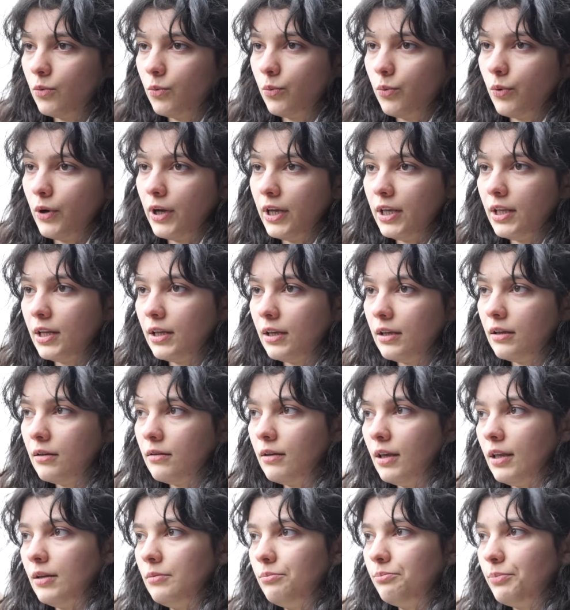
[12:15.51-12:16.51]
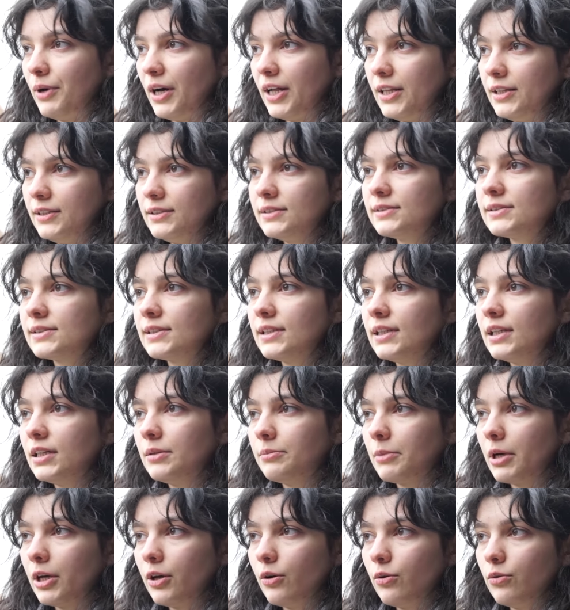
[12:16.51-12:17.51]
weigh it and balance it in
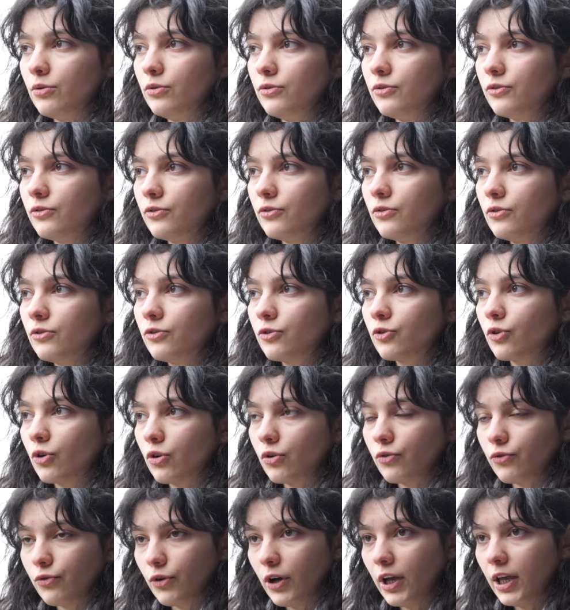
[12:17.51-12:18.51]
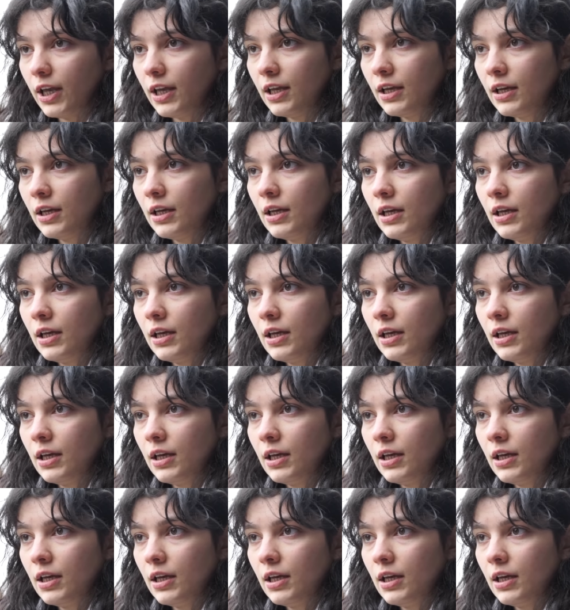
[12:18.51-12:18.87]
my own sort of way